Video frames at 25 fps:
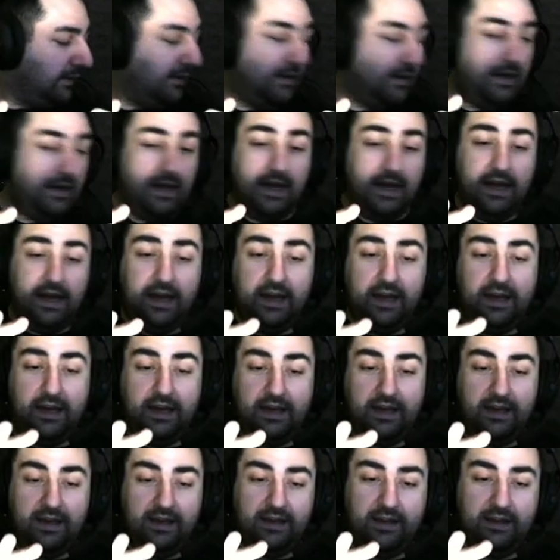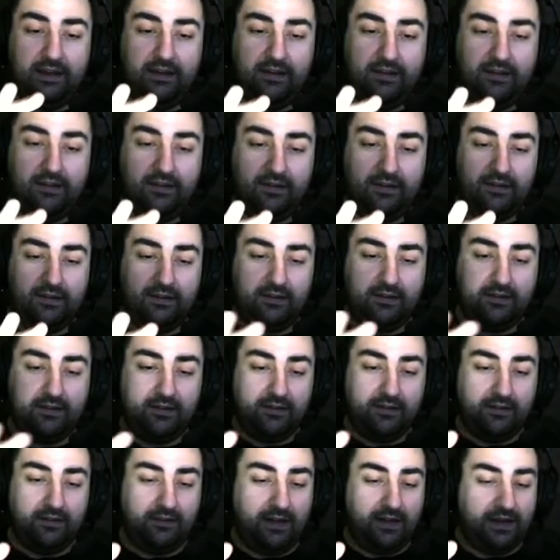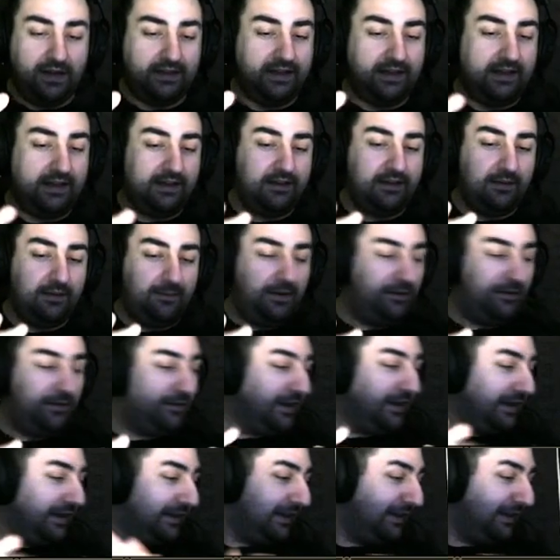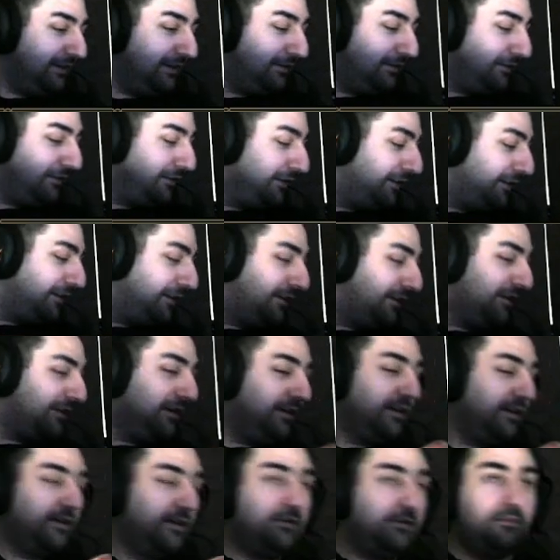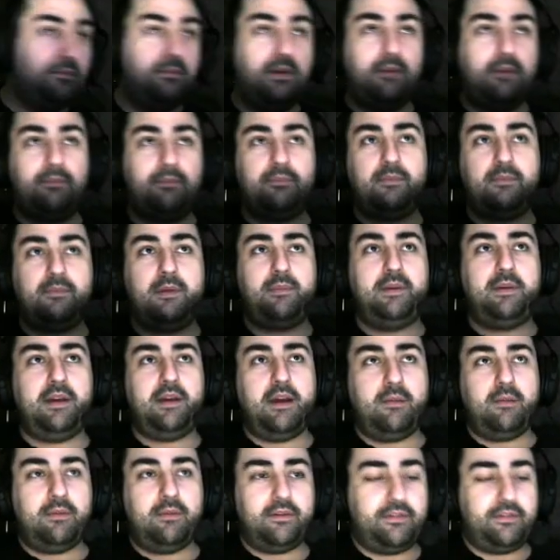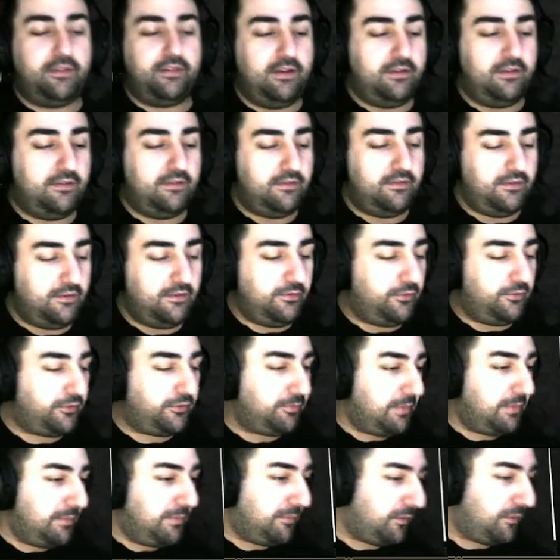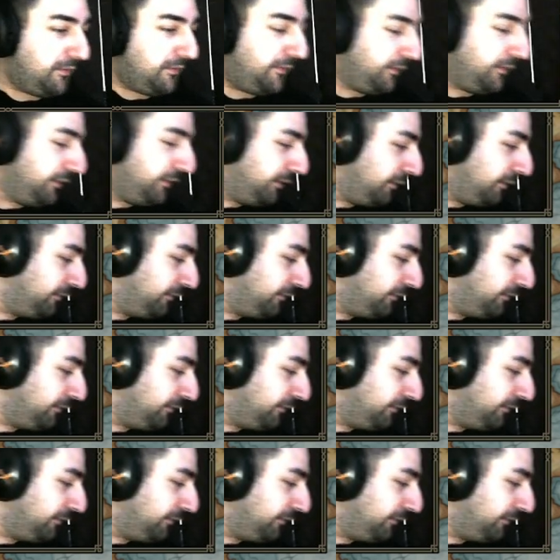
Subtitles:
Hey! Lucky! Come here, Lucky! May be able to see the newest member of our little